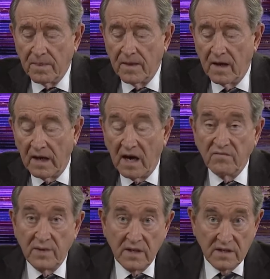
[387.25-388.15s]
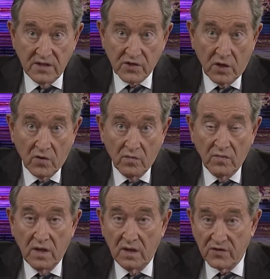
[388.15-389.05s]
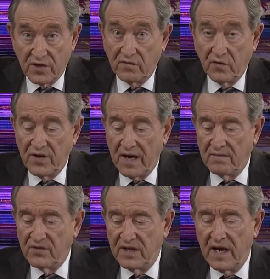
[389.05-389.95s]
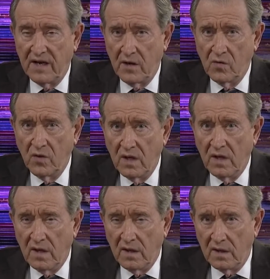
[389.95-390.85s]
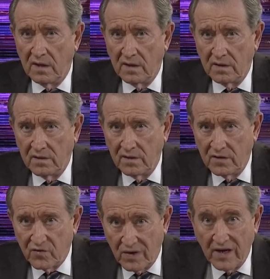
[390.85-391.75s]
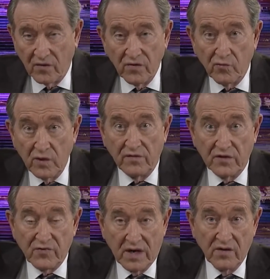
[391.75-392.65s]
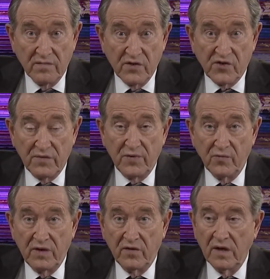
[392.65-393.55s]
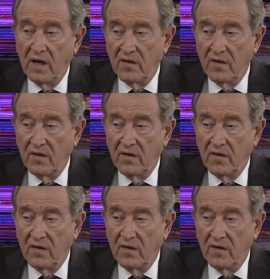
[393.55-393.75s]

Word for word: and I've been in his home several times, and I know uh, it's right on the river, it's right on the Mississippi River.